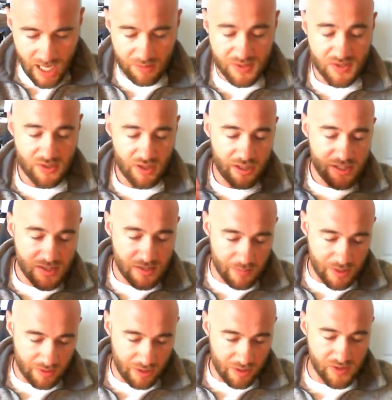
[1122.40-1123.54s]
was starting to
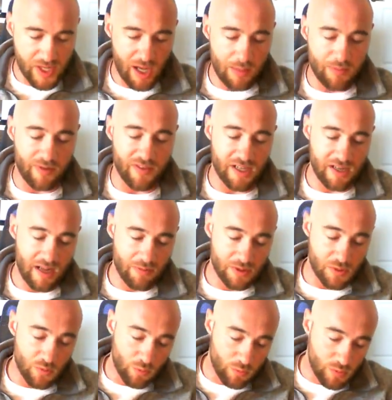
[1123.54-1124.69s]
build on top of it, and I
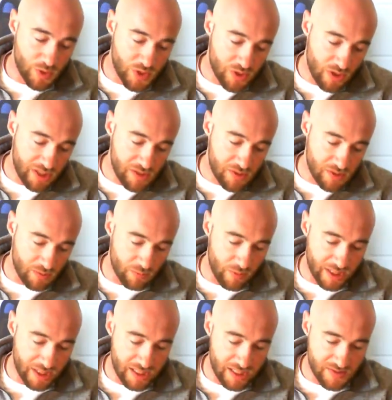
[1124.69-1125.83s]
was starting to
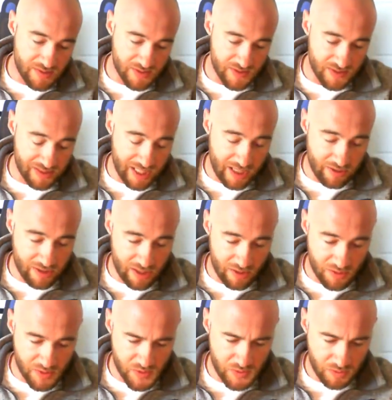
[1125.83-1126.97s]
run into
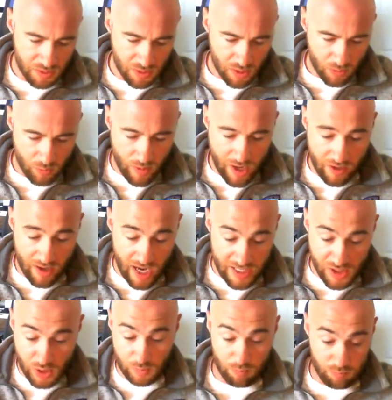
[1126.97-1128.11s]
scenarios where I
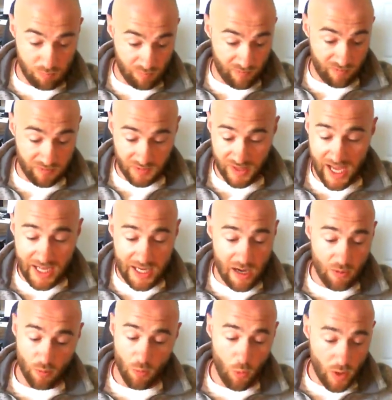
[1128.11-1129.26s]
just flat
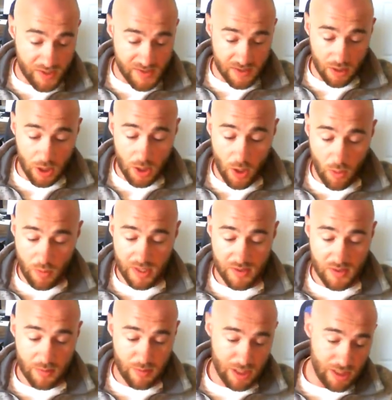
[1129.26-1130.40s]
out wasn't going
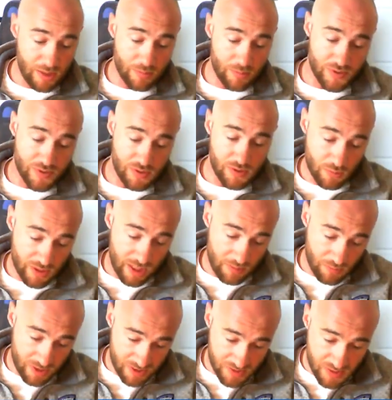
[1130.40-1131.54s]
to be able to do what I
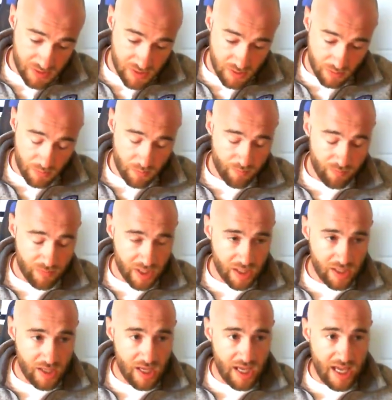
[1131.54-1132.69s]
wanted to do.
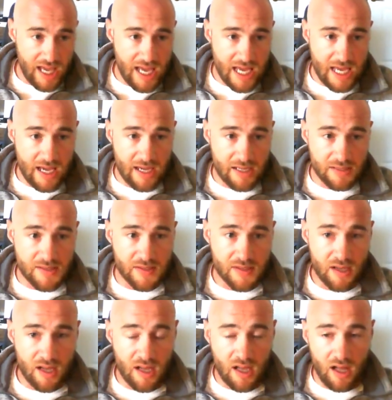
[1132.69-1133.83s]
And
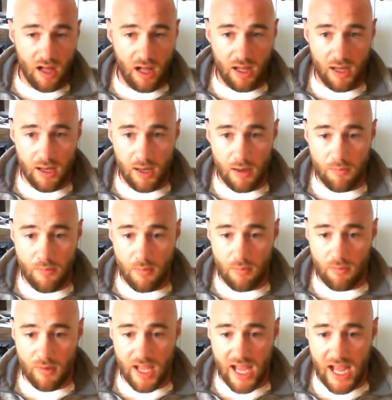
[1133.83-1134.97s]

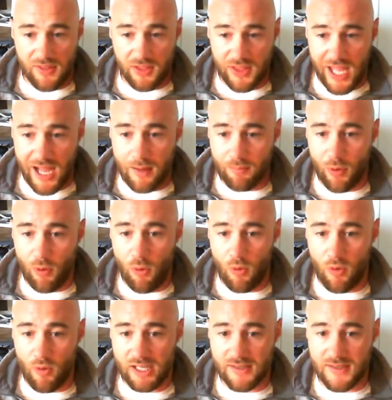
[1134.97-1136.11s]
at that
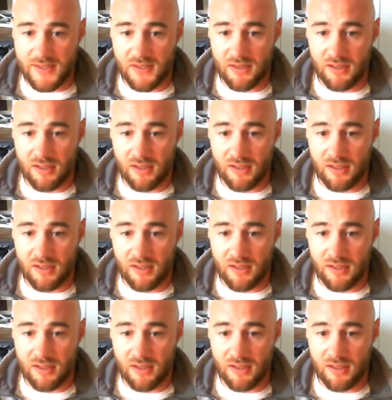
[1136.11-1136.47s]
point,